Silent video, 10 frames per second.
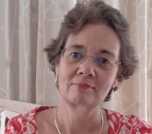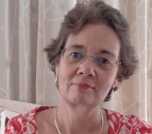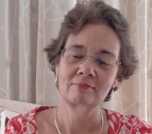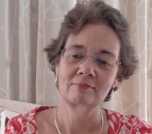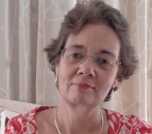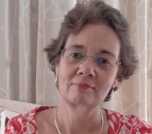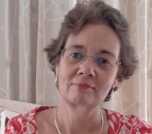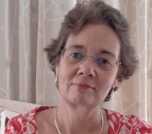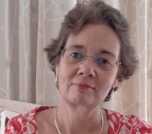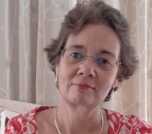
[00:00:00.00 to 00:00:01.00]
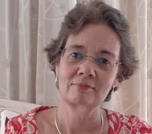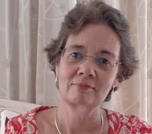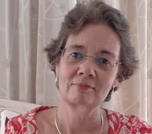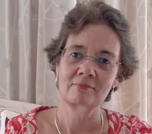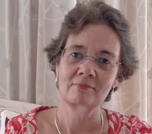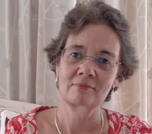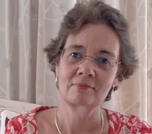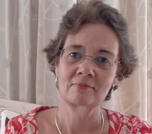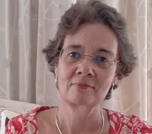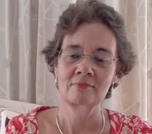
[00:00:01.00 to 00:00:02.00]

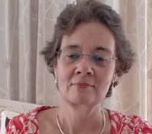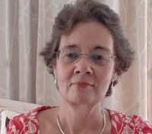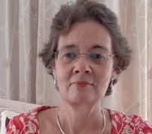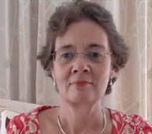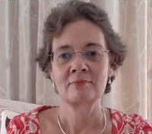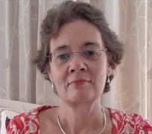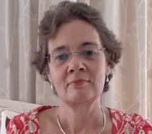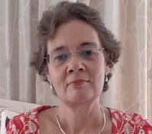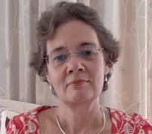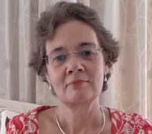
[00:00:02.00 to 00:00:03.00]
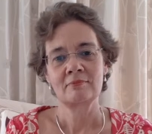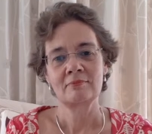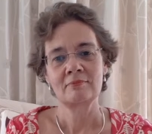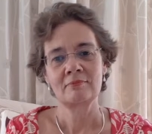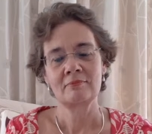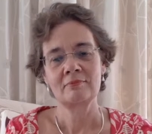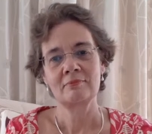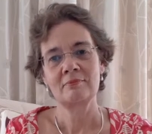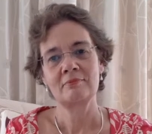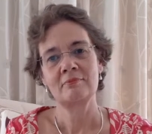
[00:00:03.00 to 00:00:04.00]

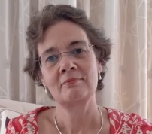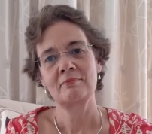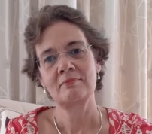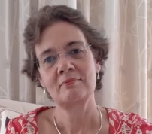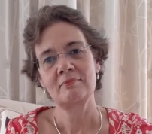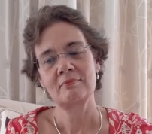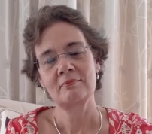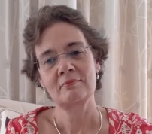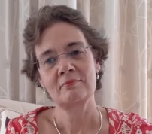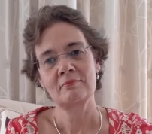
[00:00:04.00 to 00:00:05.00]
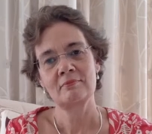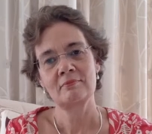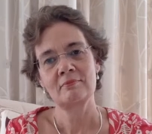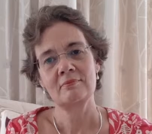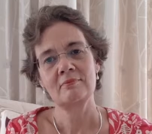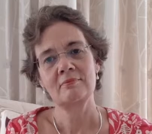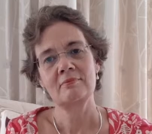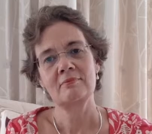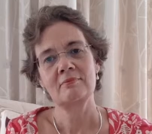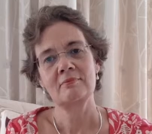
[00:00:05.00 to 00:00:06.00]

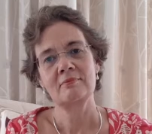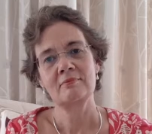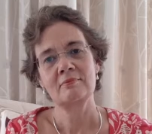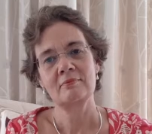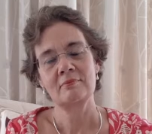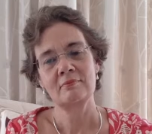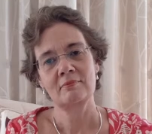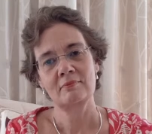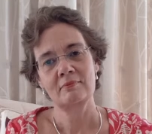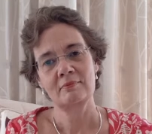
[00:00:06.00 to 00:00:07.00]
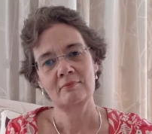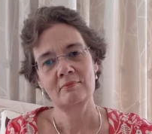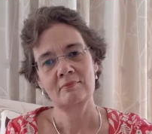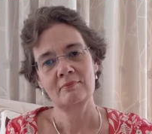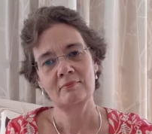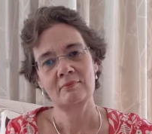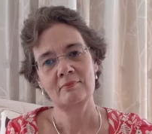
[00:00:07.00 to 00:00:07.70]
[no speech]